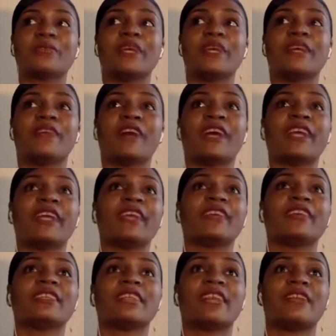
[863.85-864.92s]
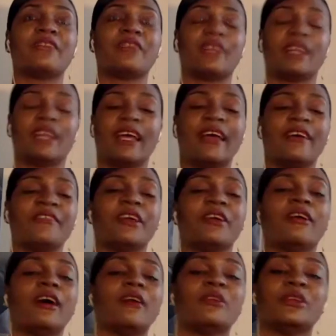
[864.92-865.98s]
but if I can get the same feeling I have
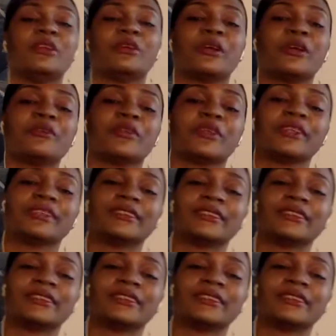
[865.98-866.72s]
now, I would do it over.